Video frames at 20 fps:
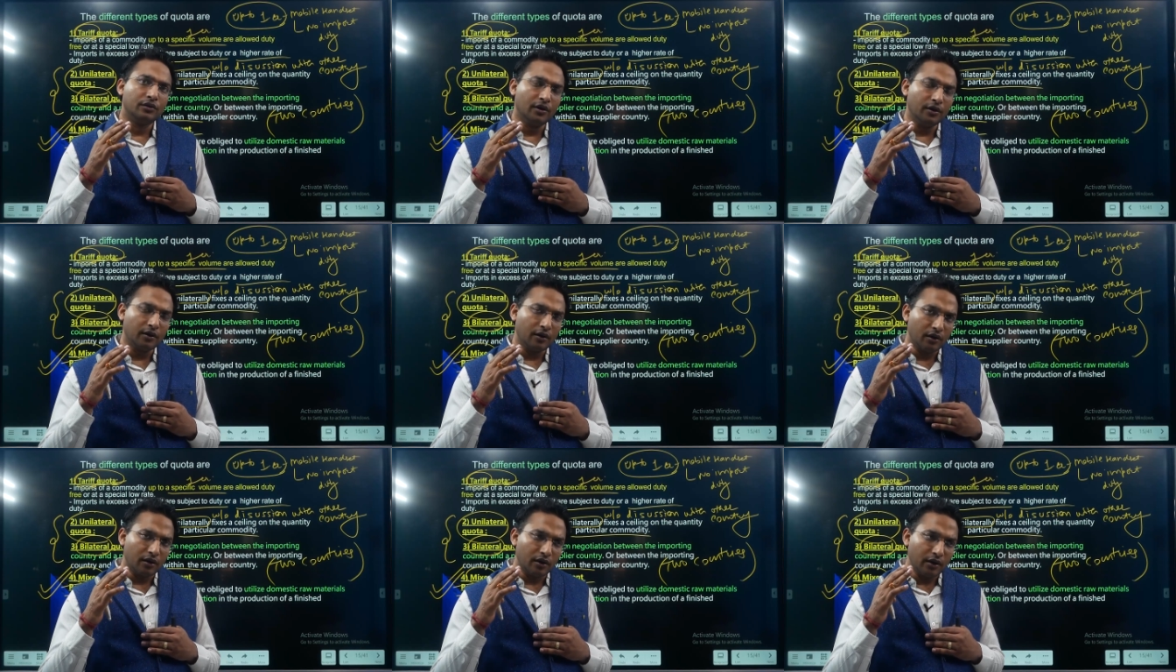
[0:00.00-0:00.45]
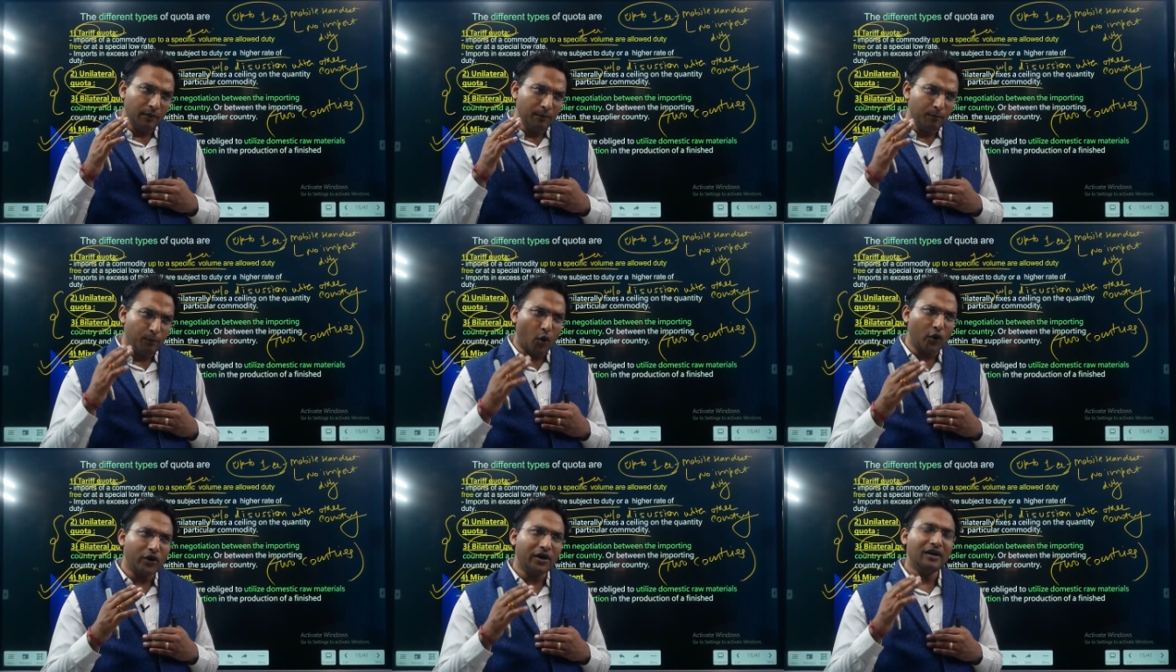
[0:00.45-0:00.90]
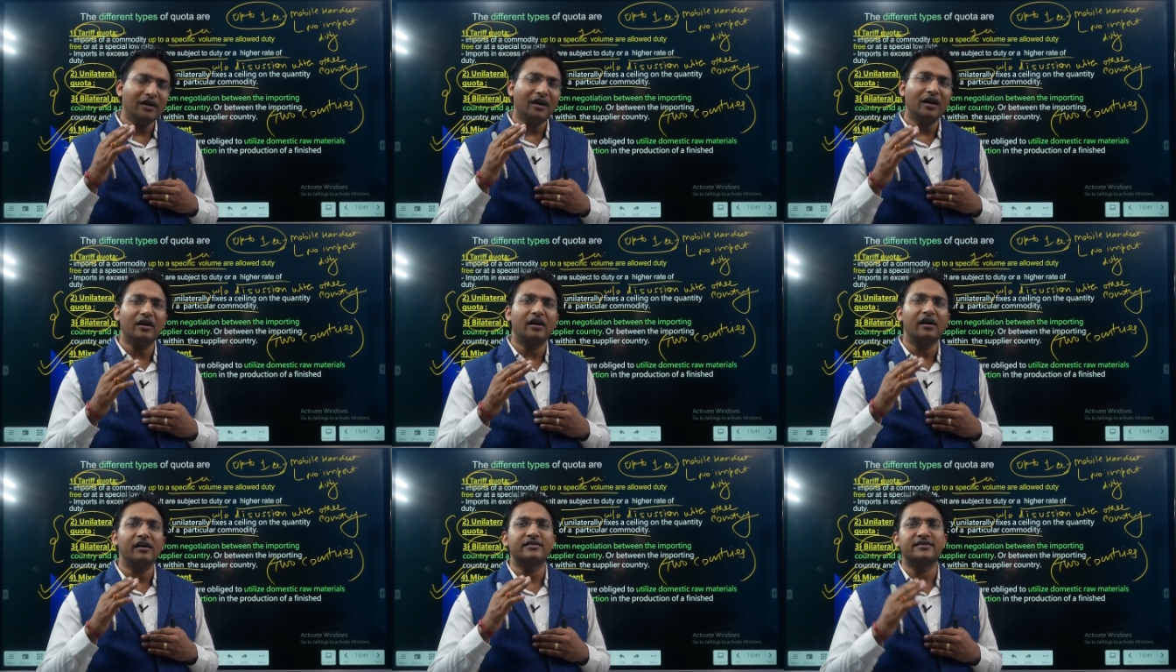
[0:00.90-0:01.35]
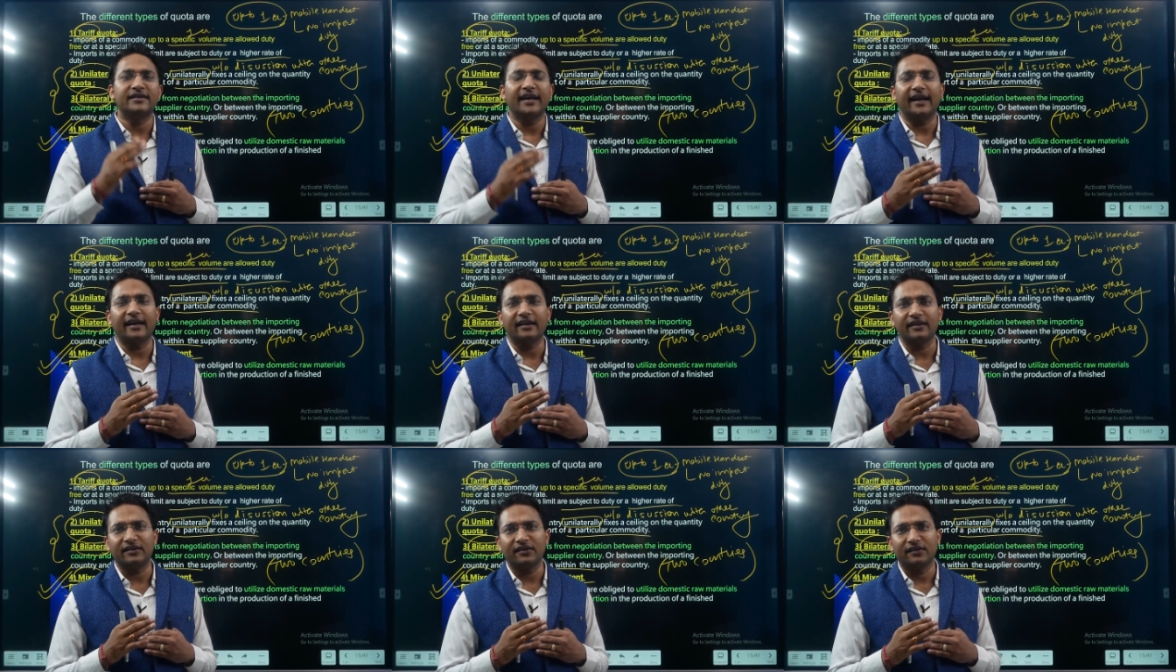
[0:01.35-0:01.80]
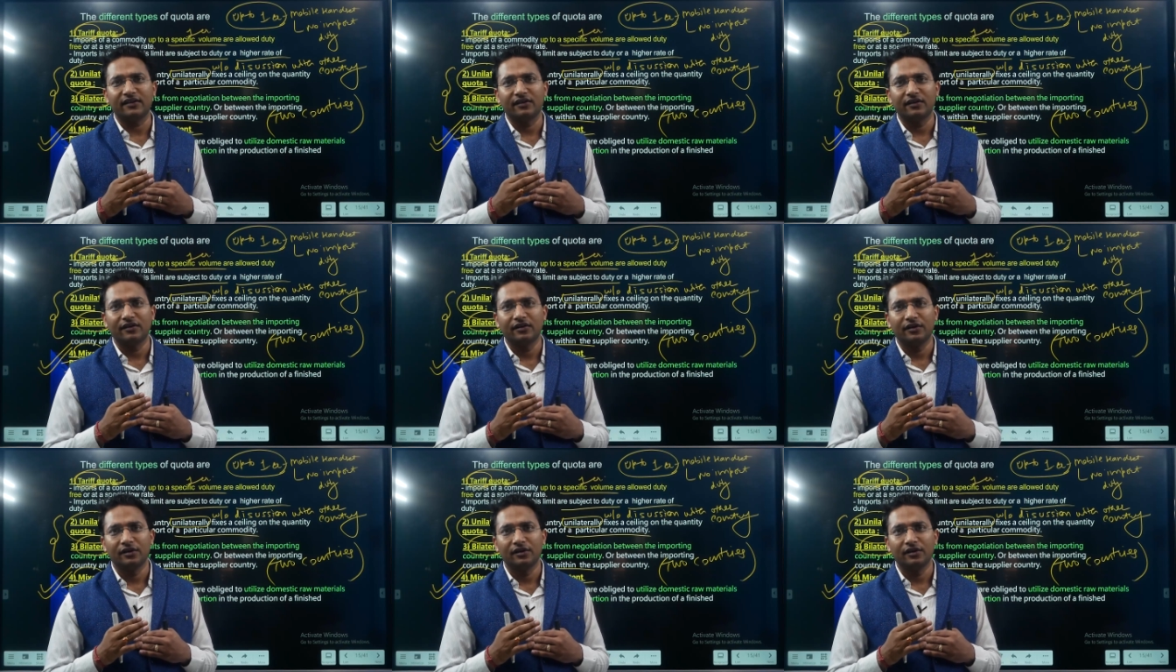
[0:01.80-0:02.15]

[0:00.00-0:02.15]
The importing country says